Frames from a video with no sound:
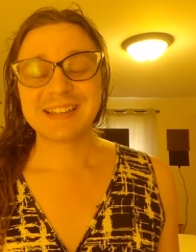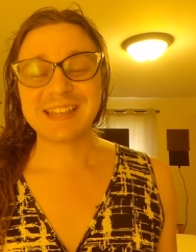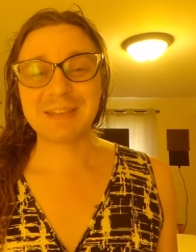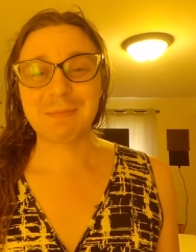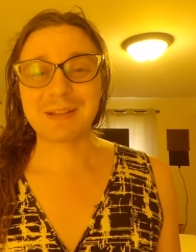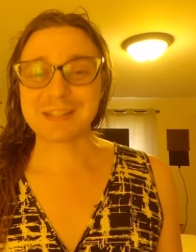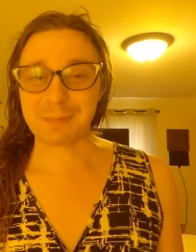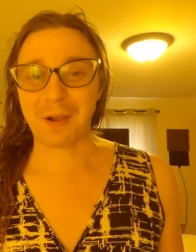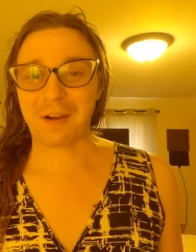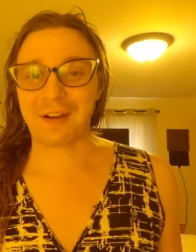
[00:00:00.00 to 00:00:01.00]
keep us
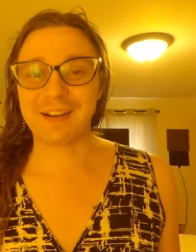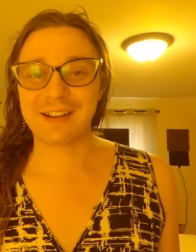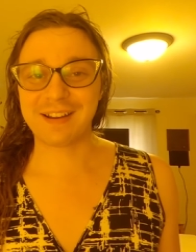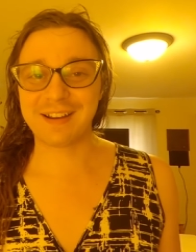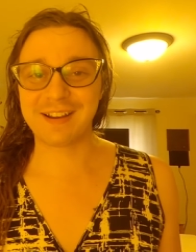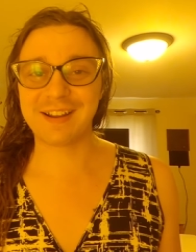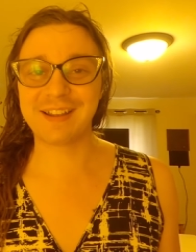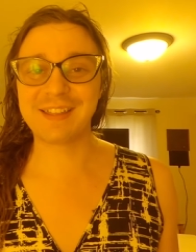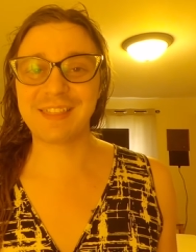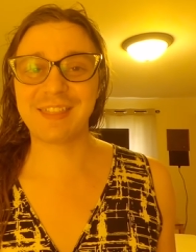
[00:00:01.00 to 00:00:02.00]
apart,
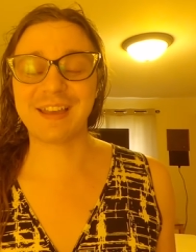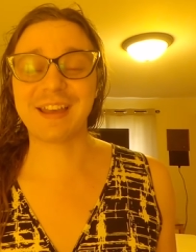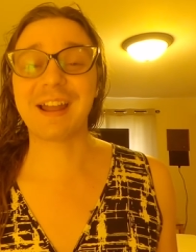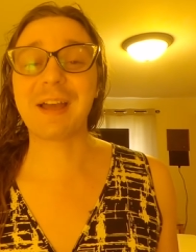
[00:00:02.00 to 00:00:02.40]
that